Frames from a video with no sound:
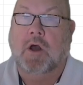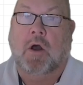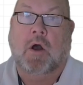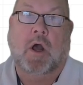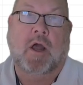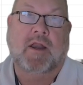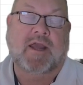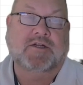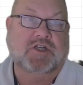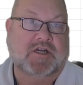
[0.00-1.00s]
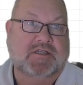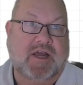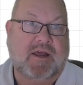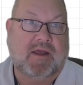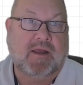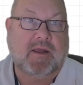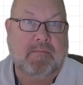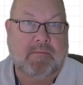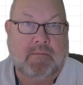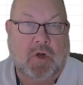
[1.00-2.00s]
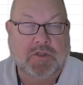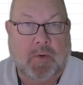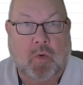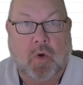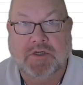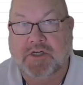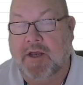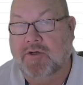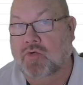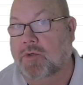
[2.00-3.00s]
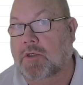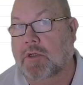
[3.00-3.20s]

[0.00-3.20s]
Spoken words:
on a GSA multiple award schedule,